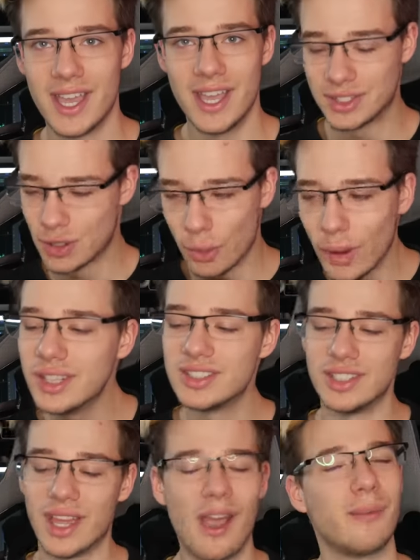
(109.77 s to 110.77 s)
It's
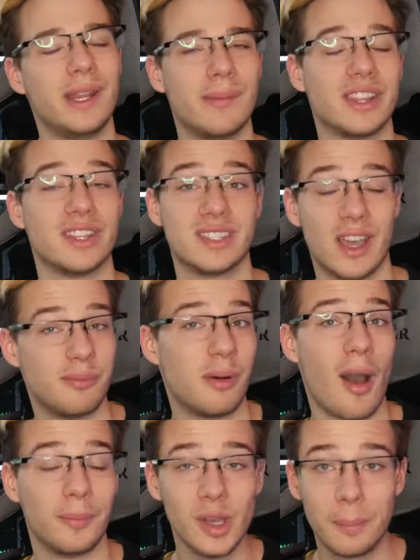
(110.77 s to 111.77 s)
crazy how many methods have
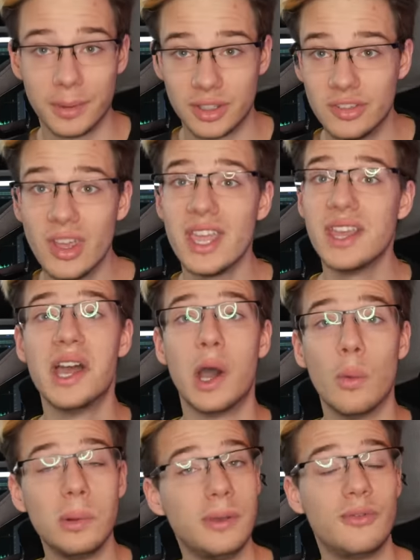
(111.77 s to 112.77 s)
popped up, but today
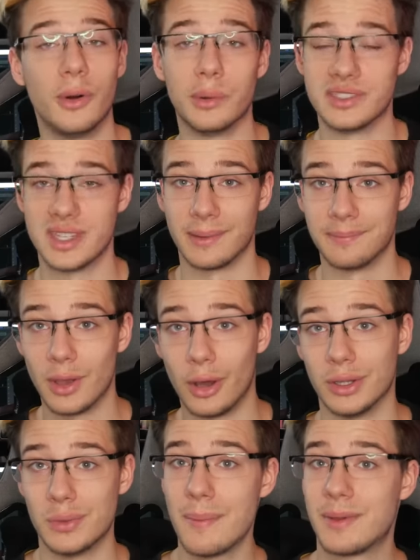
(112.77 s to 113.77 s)
we'll be focusing on
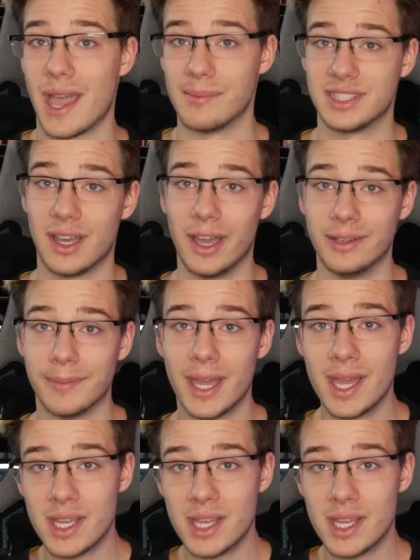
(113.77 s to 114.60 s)
the webcam side.